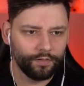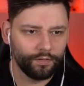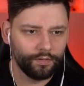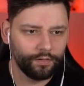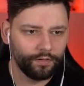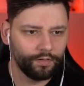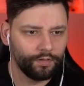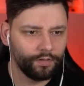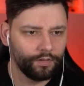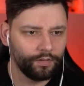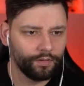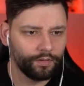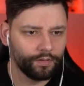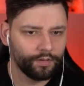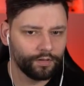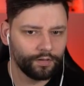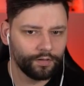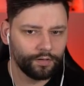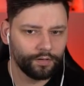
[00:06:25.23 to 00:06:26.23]

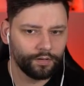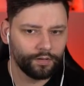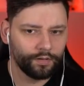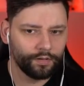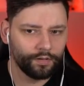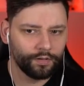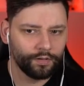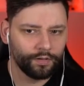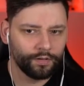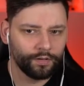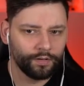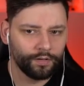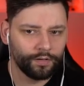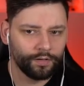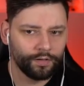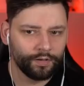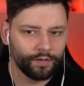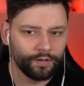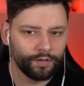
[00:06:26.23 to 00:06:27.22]

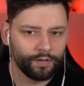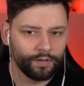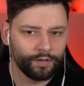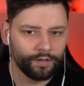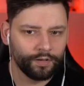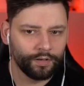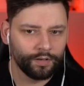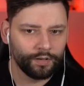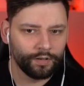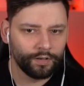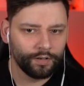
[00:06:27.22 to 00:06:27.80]
No one is speaking in this clip.